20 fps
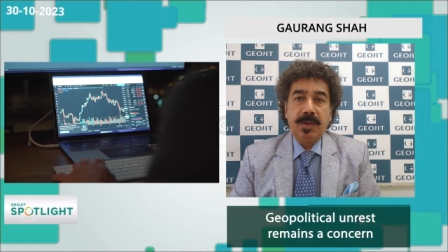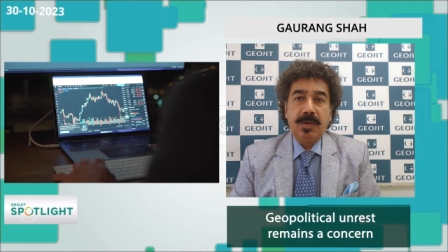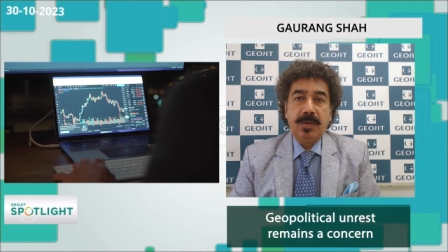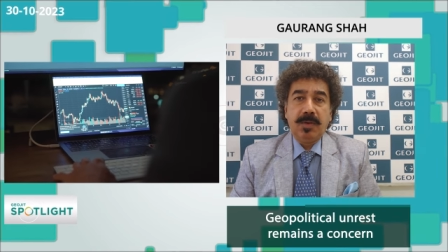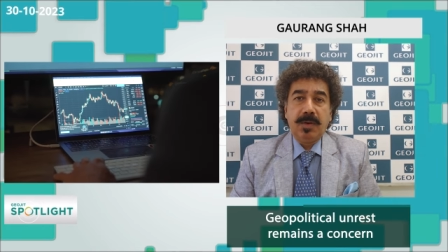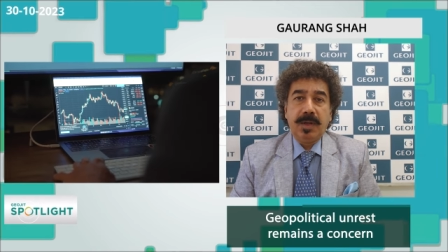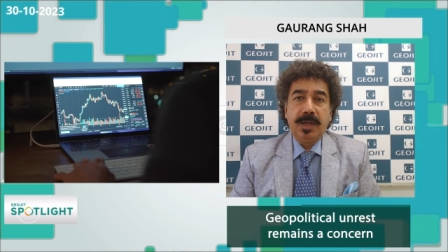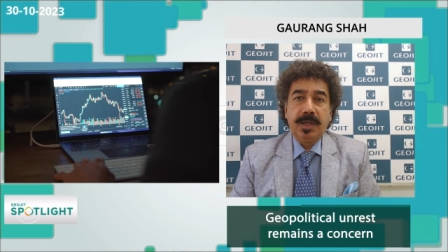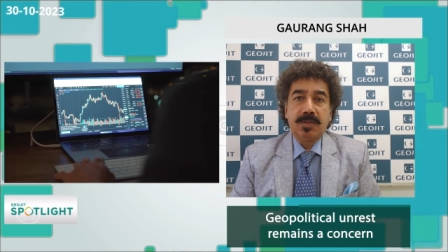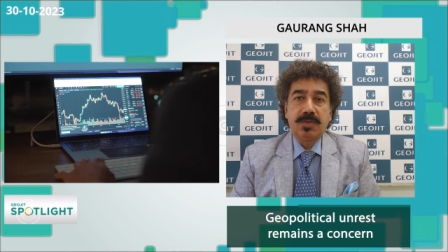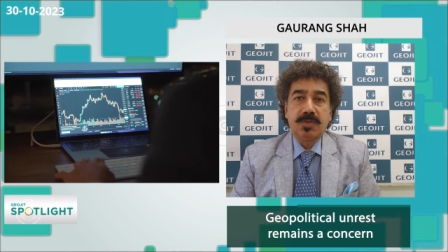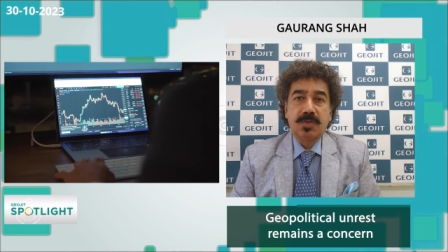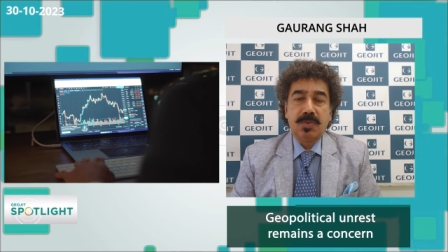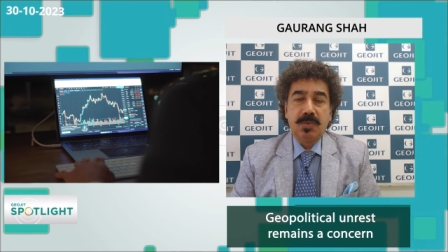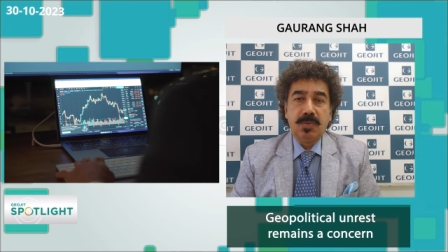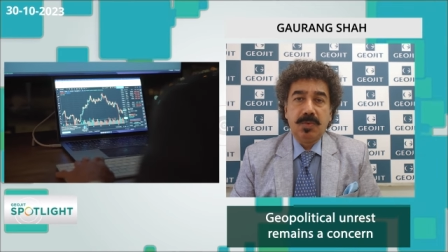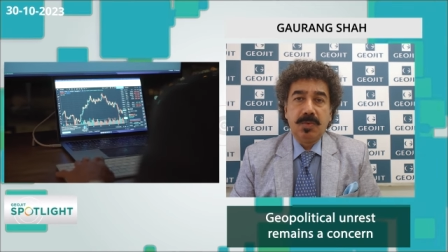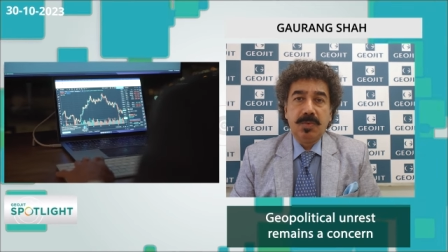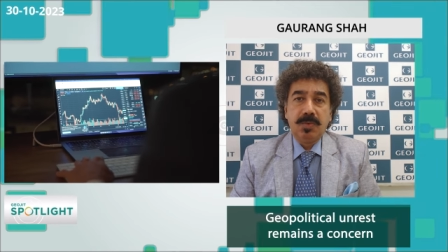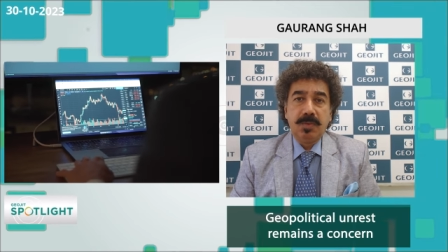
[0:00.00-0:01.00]
as
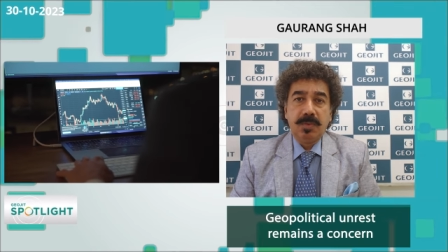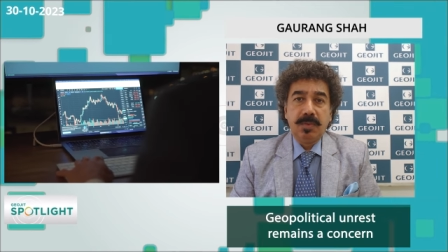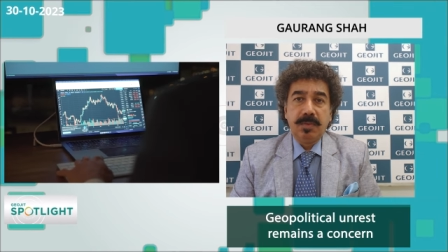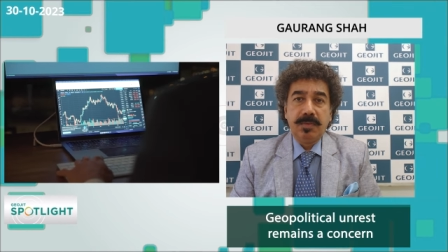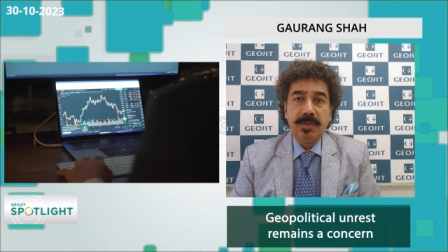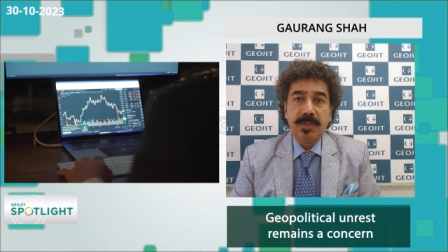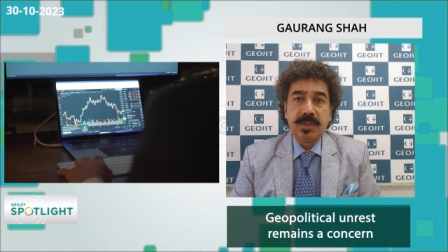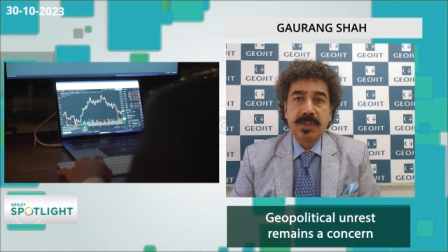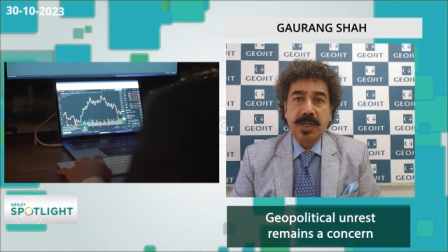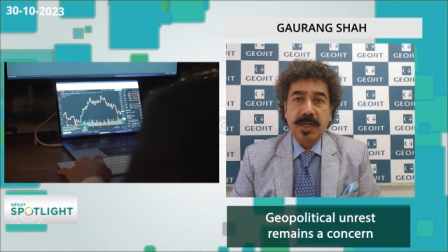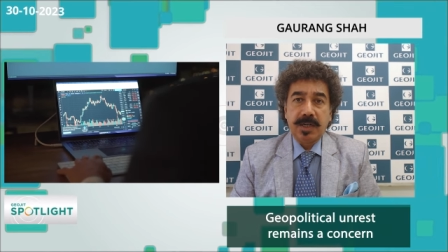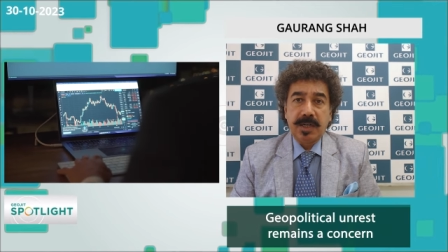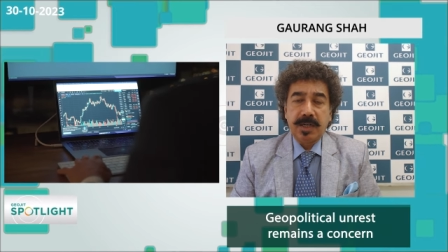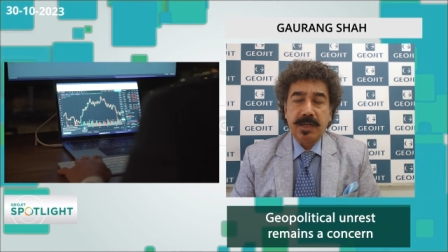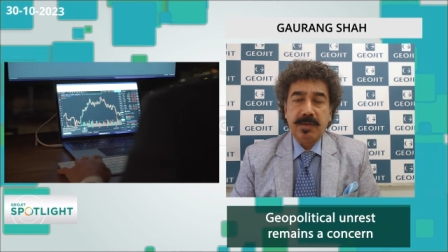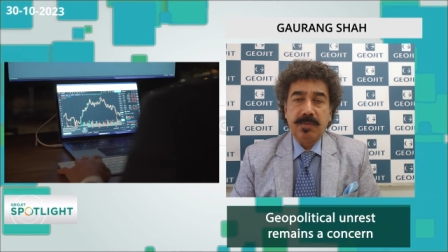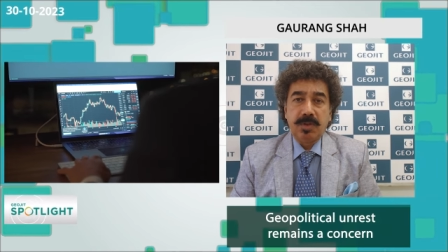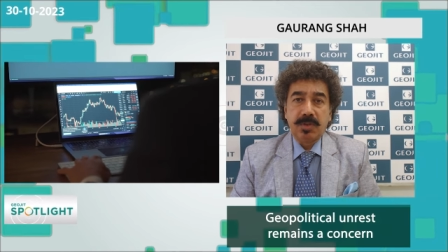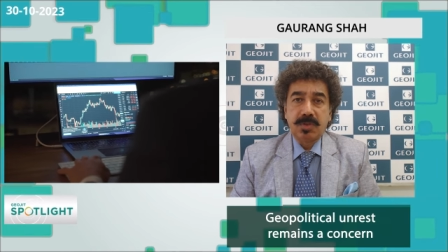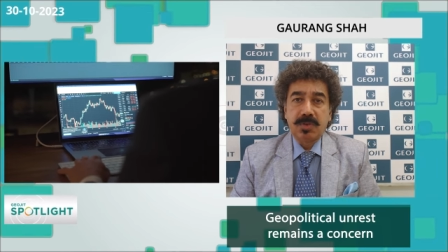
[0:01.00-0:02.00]
to which country
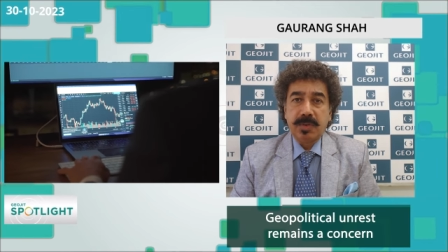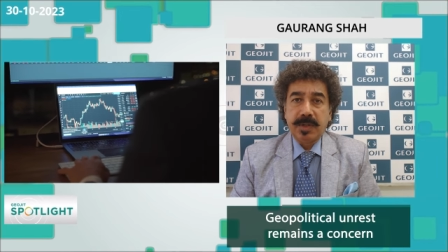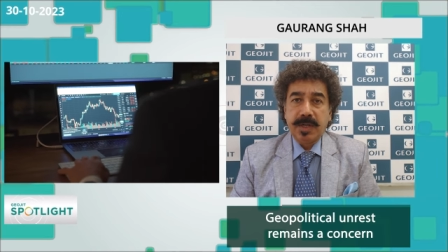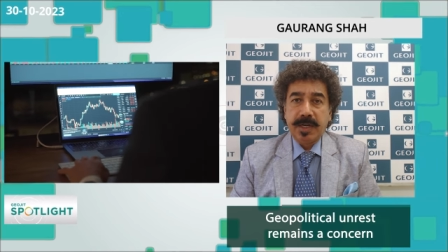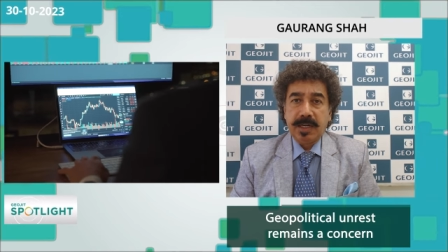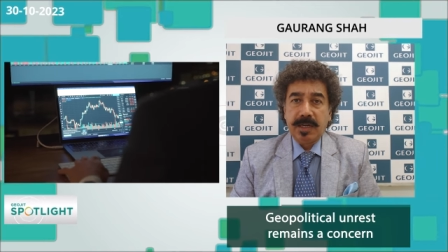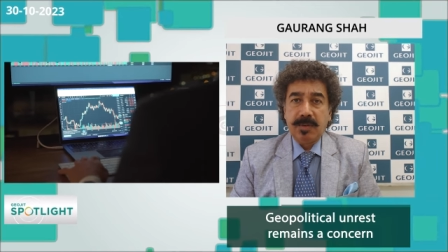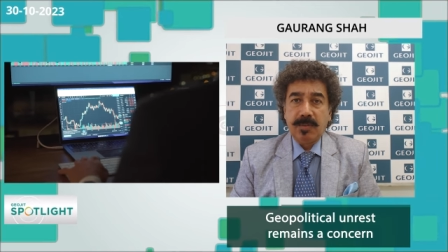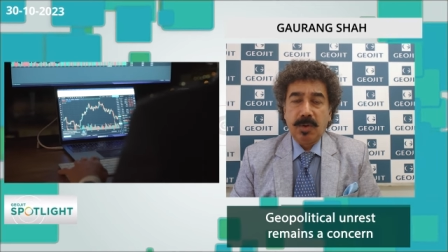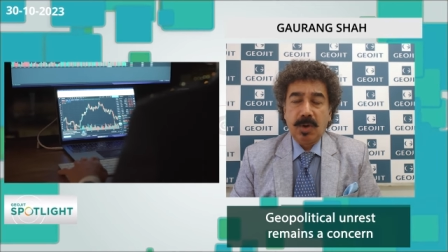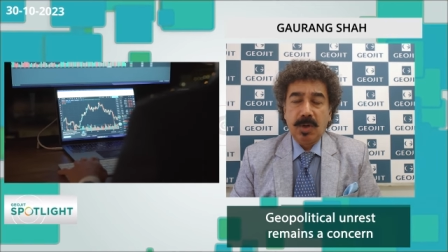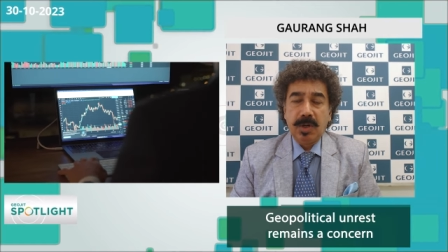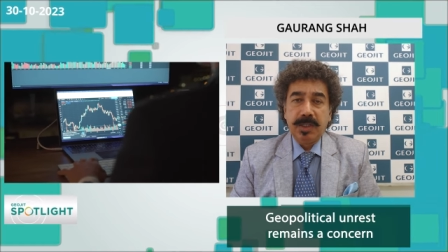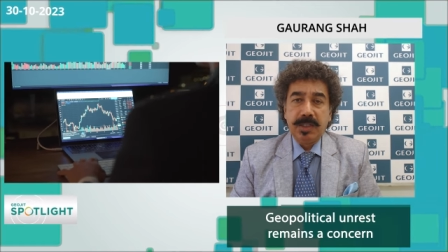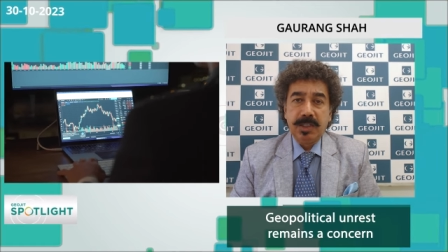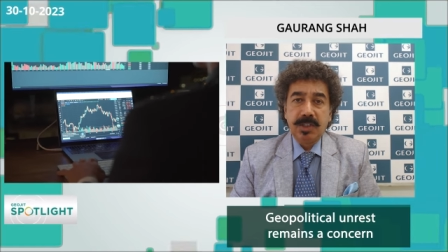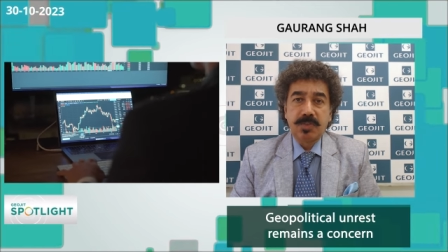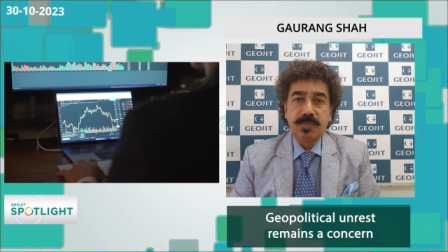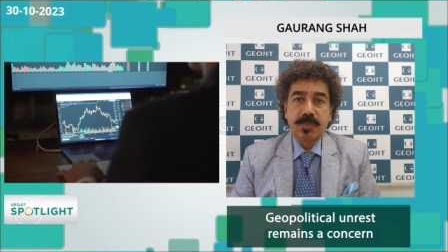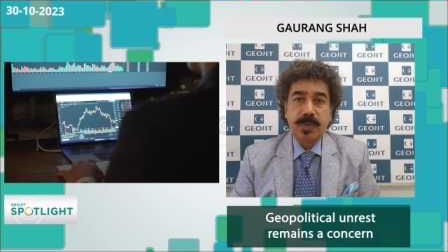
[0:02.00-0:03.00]
wants to get involved in
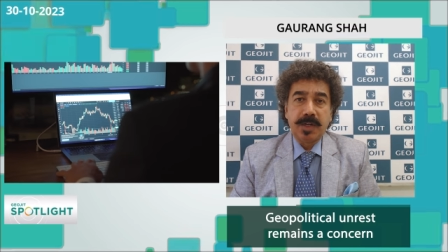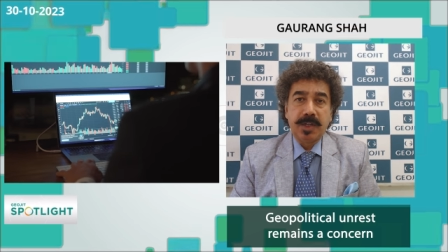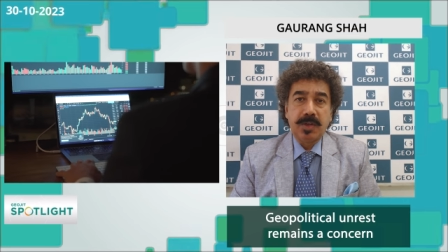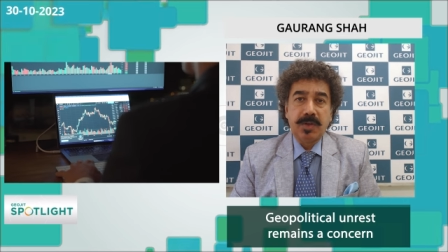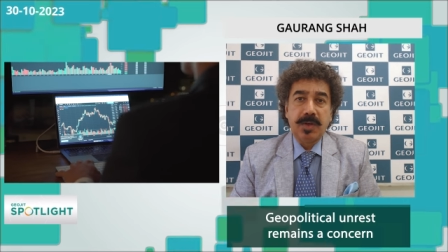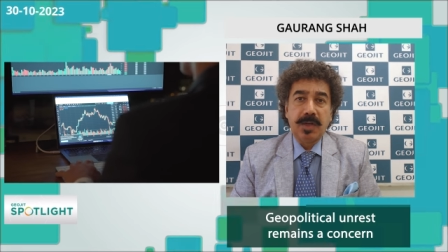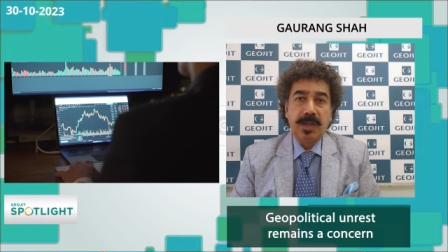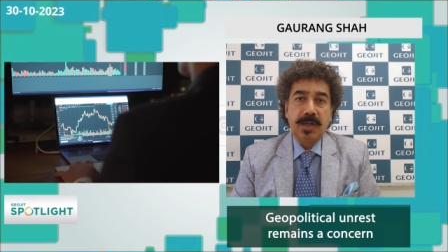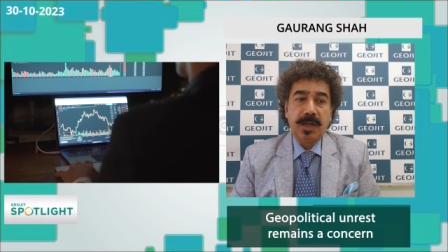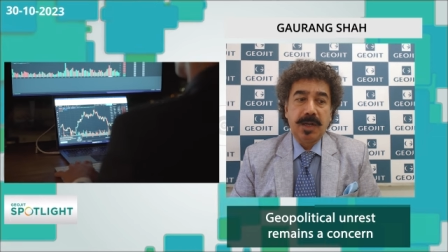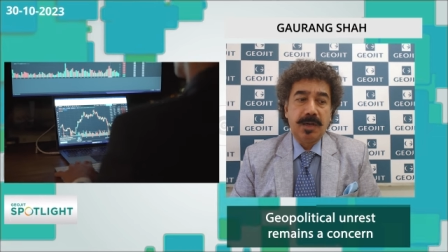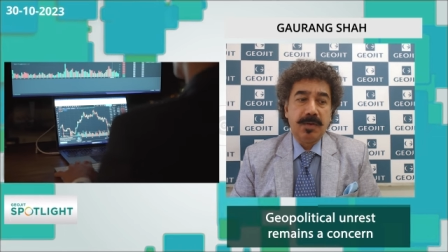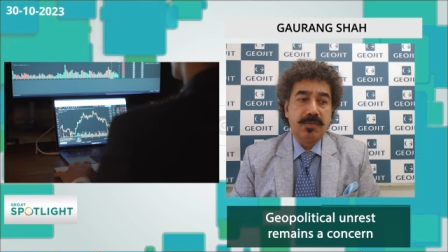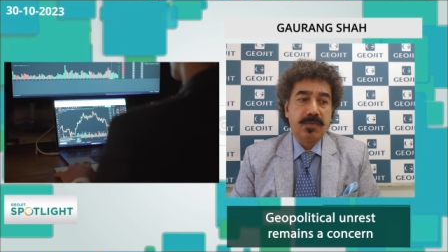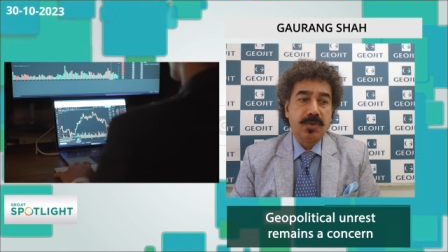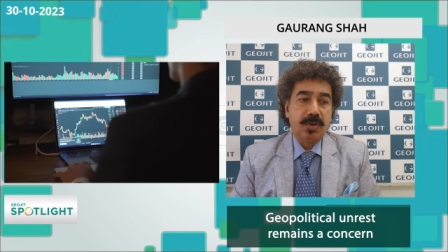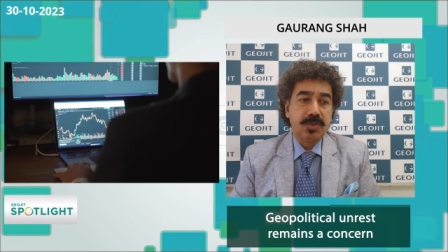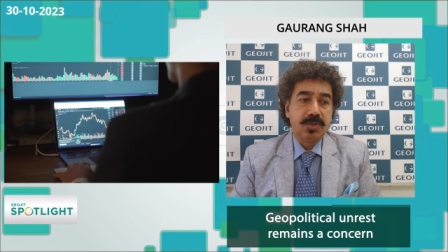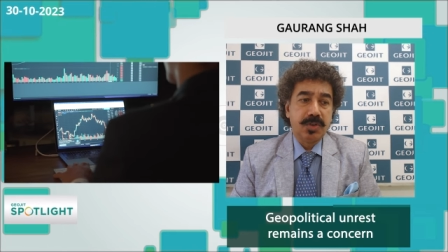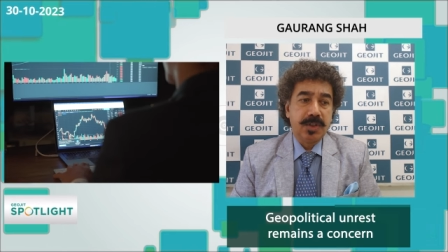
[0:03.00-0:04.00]
this particular
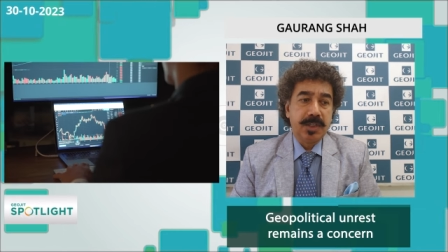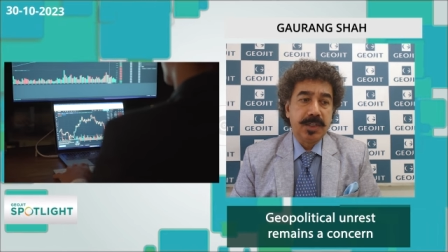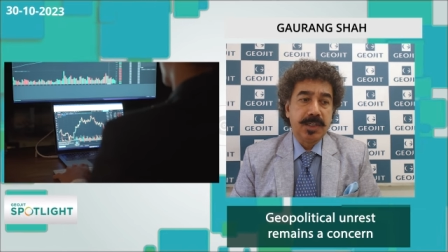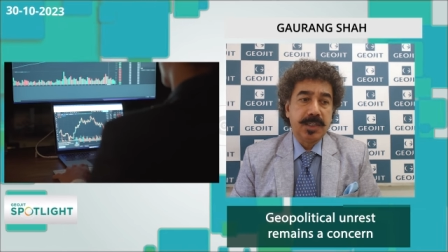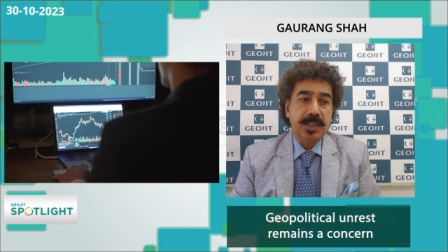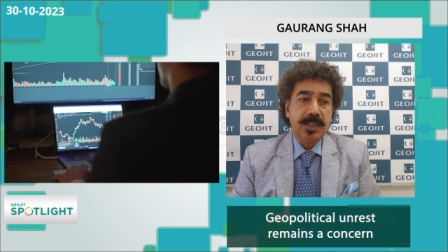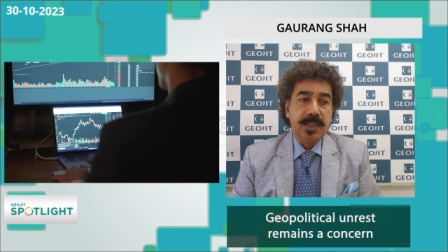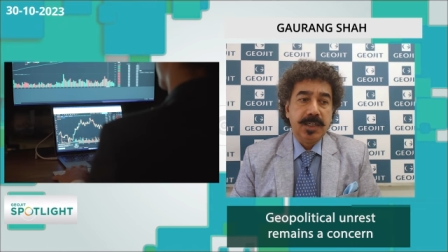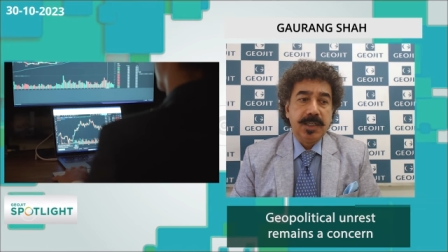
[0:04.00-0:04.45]
unfortunate